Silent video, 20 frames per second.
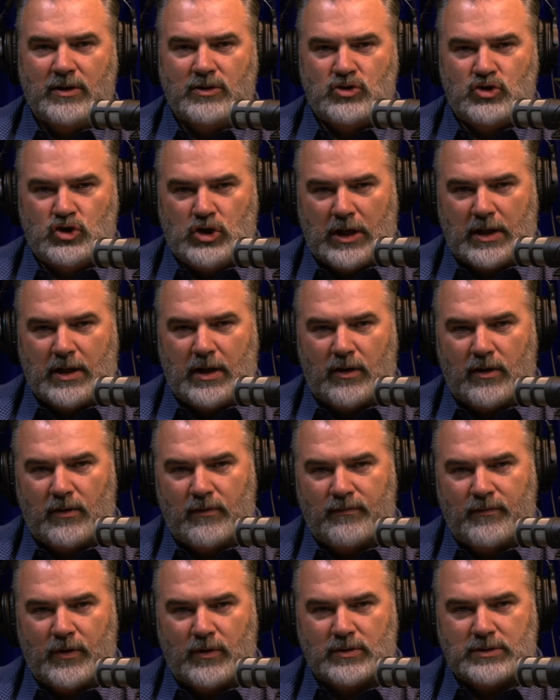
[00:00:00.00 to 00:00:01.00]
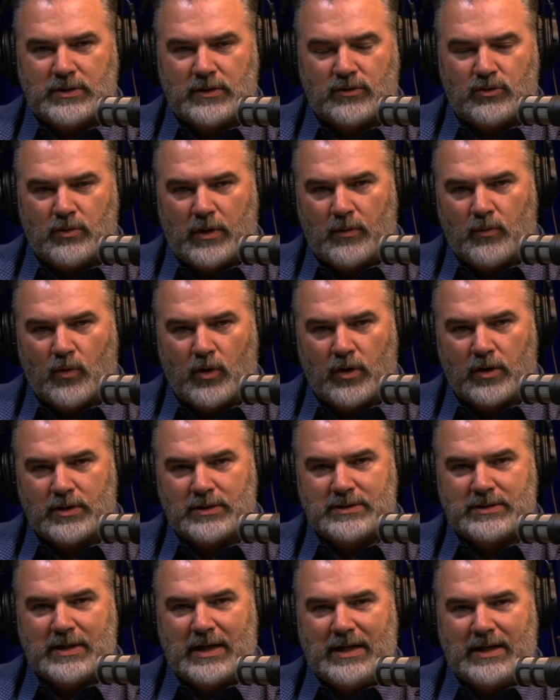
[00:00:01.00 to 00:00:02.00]
Check out our folks at
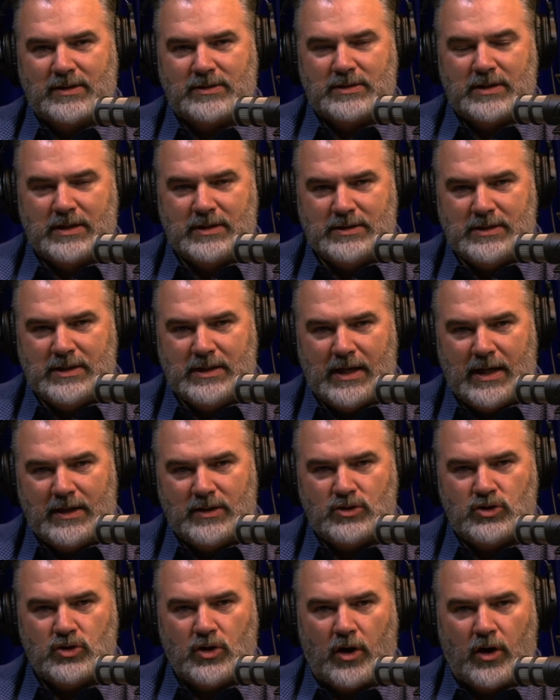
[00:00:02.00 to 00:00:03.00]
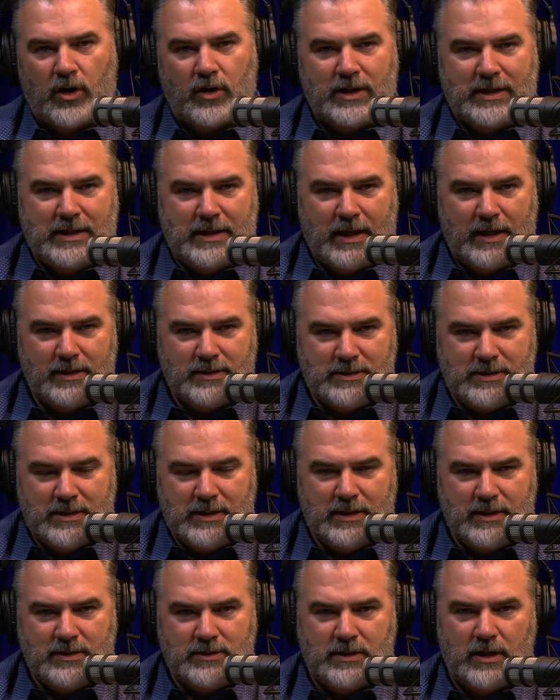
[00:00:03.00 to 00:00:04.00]
ThreatWorks. It's
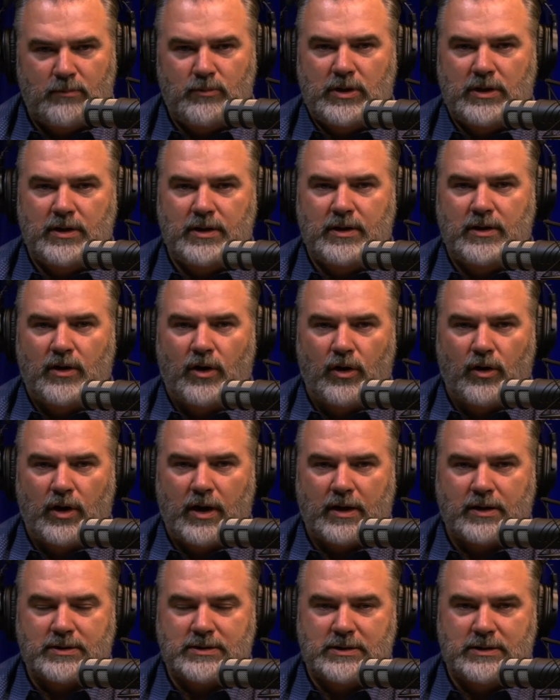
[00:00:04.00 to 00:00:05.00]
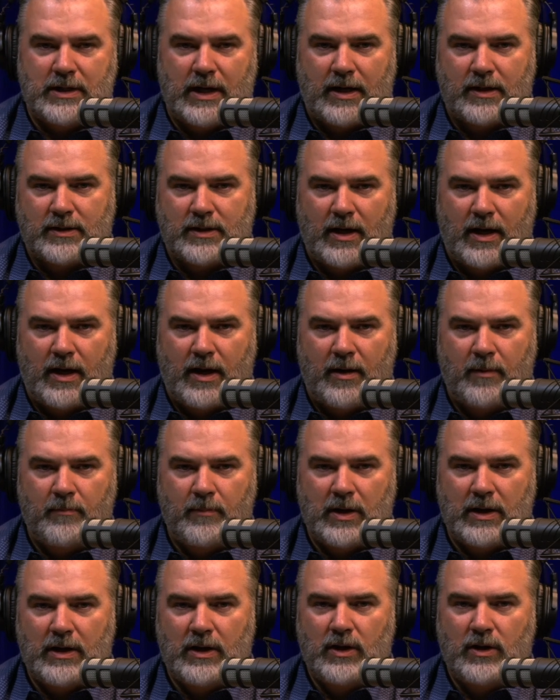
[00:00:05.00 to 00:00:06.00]
ThreatWerx.com.
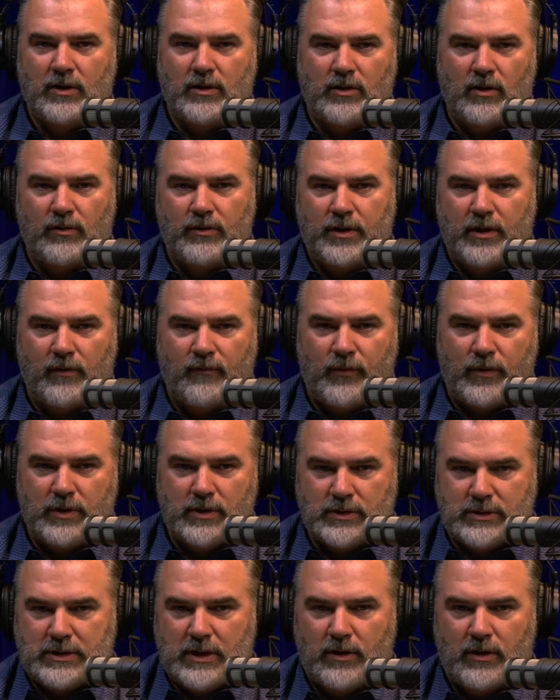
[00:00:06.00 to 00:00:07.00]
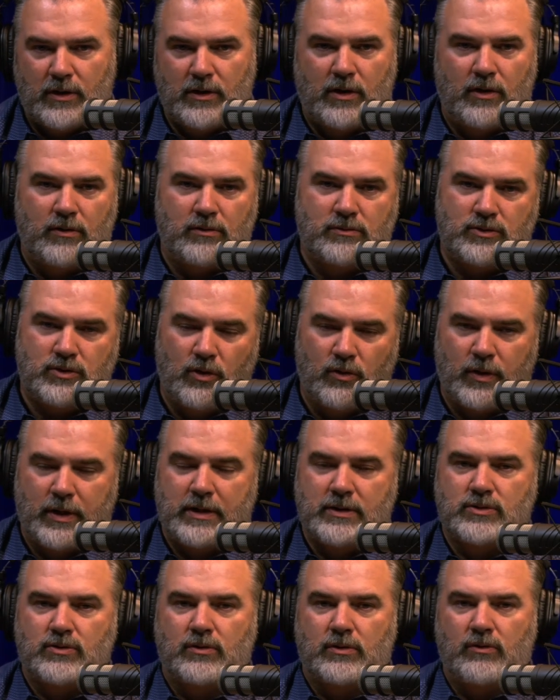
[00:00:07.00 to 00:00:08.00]
Go there for your Cerakote, your
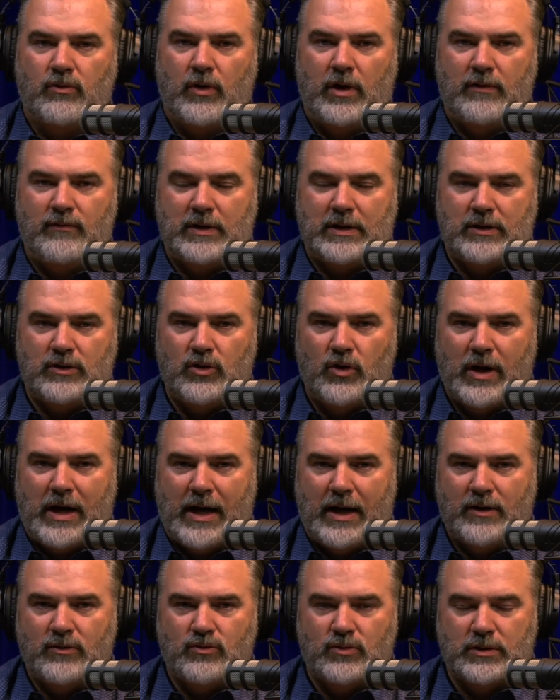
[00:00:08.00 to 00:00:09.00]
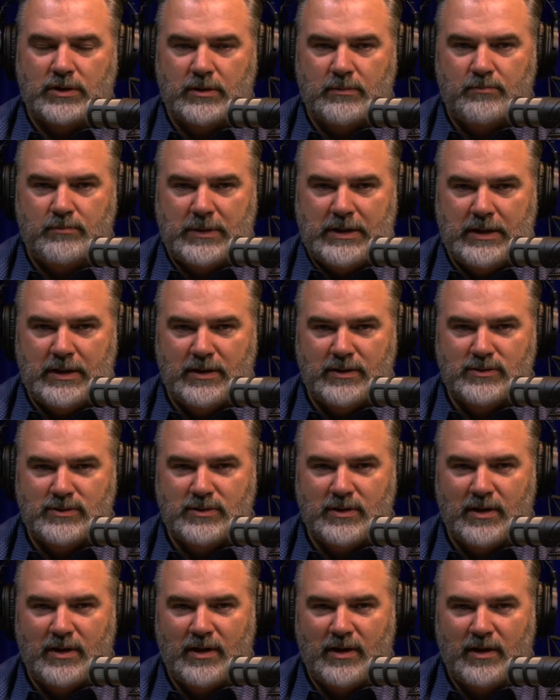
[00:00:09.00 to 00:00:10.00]
laser engraving, and your Hydra Dip needs.
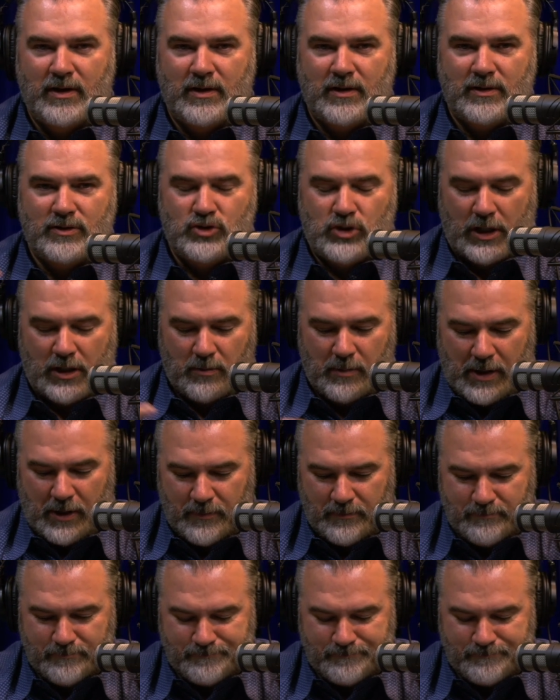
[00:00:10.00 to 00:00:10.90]
Check them out.